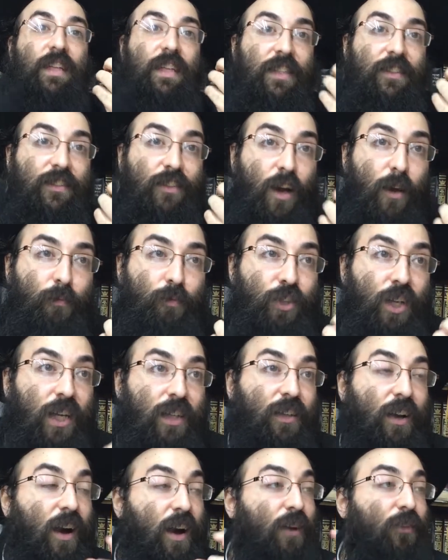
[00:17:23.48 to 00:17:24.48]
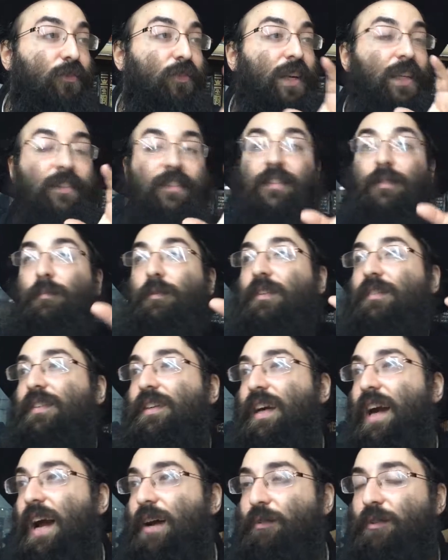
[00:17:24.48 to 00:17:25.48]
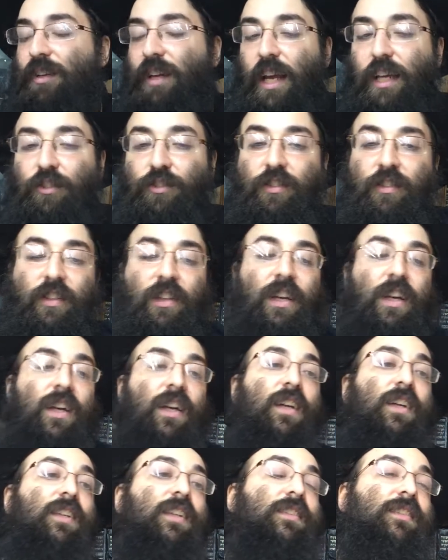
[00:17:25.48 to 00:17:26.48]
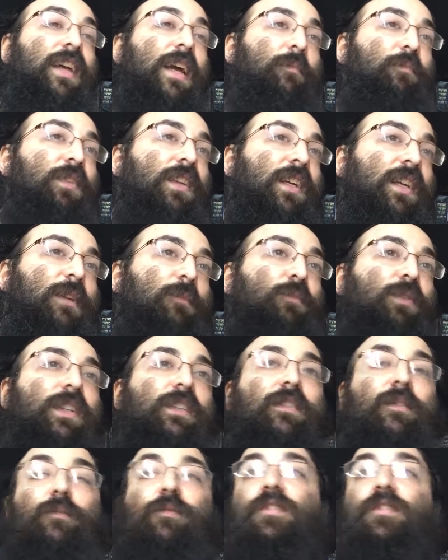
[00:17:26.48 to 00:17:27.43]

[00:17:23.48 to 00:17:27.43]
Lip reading: subject of a tzibur of a congregation. The same thing he brings from